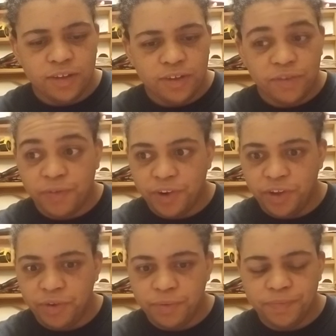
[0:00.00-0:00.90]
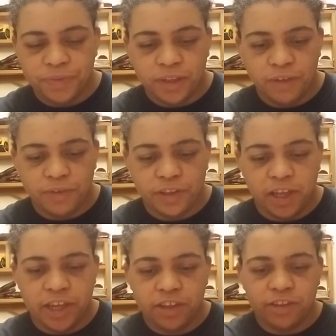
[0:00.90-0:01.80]
for you. I feel
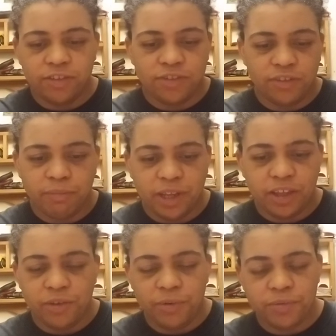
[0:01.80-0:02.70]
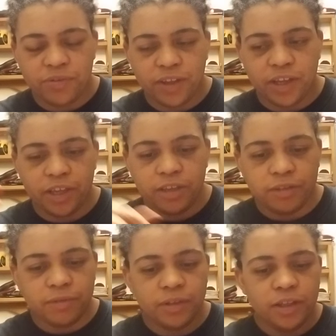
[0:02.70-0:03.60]
like this is somebody who's like
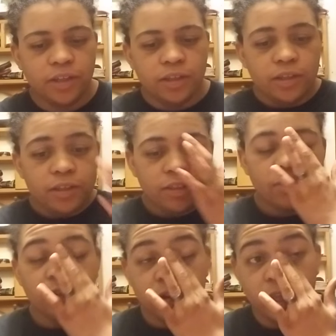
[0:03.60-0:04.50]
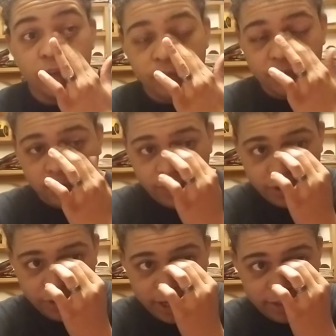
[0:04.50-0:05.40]
looking for stuff. Like
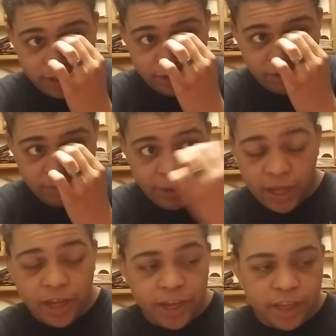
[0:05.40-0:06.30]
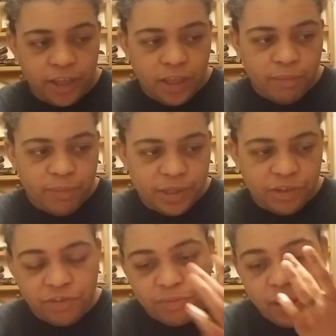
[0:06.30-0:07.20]
they're acting like a spy, but
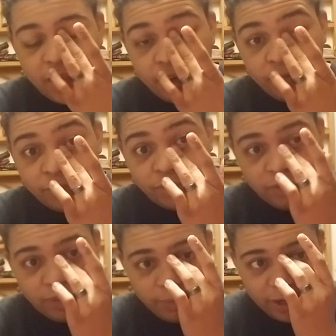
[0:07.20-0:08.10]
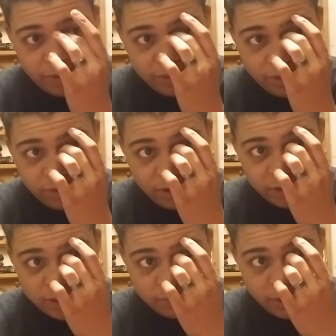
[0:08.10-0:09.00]
they're spying for stuff. They might even
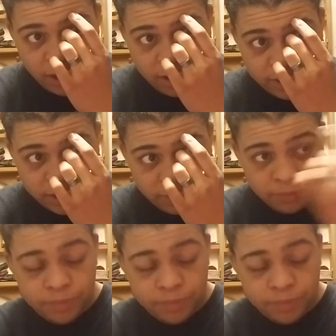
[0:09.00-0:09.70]
start some gossip.